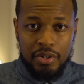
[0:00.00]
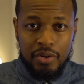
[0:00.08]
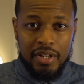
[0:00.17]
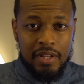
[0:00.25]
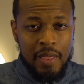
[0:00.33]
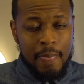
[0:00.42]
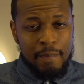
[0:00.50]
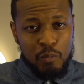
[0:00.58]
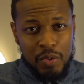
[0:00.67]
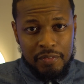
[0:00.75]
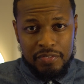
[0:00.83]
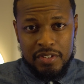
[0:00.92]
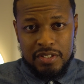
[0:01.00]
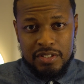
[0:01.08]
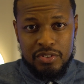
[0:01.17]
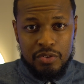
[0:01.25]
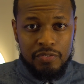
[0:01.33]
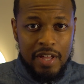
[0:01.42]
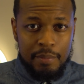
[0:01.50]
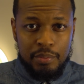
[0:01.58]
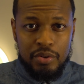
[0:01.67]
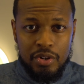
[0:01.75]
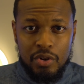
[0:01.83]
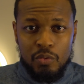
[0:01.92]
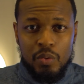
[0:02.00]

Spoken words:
And with this new 5.0,